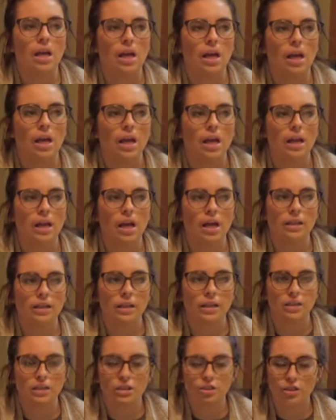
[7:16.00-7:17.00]
and I'd
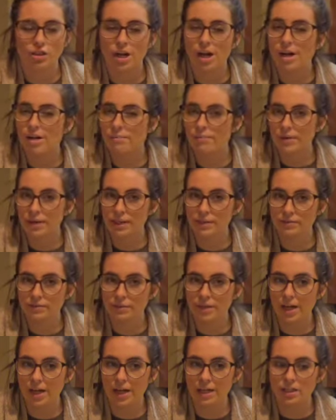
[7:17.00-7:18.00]
like to try and make
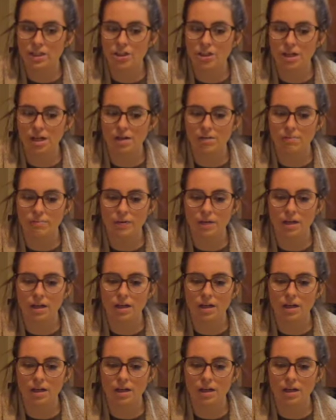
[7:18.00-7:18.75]
some ketchup,